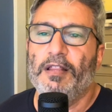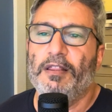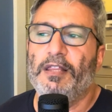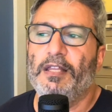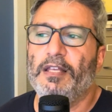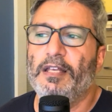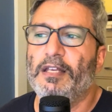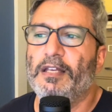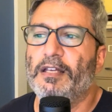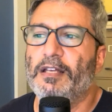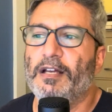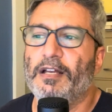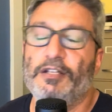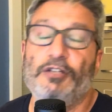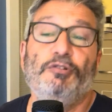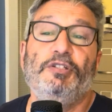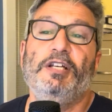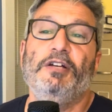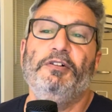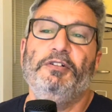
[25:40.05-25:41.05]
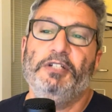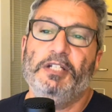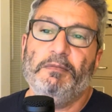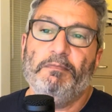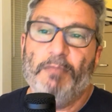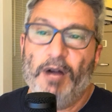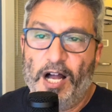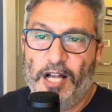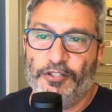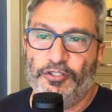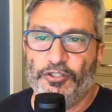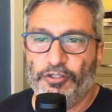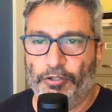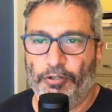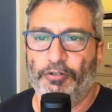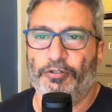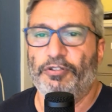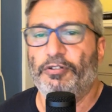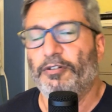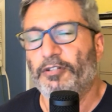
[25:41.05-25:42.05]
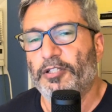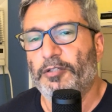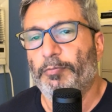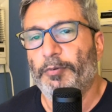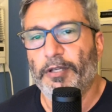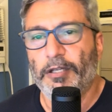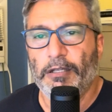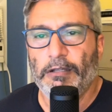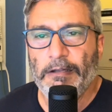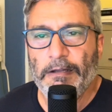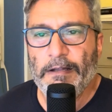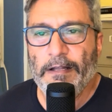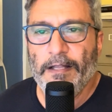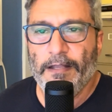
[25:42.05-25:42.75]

the utility monster, so to speak,